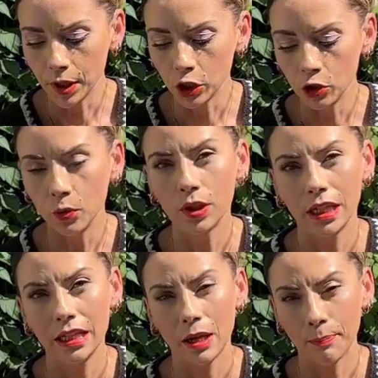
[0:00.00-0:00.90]
You will
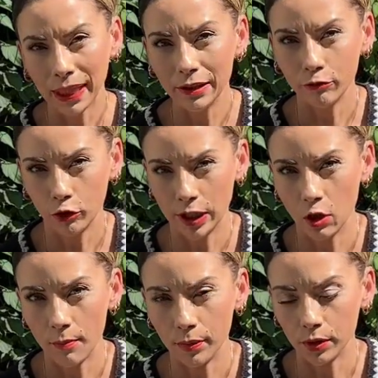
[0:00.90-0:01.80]
need a peat-free
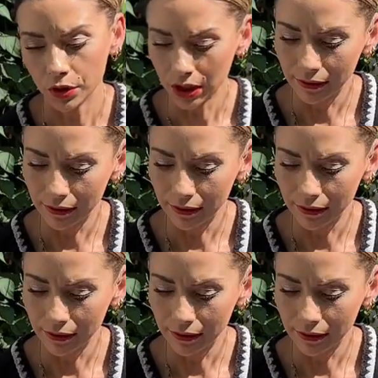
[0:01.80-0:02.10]
compost.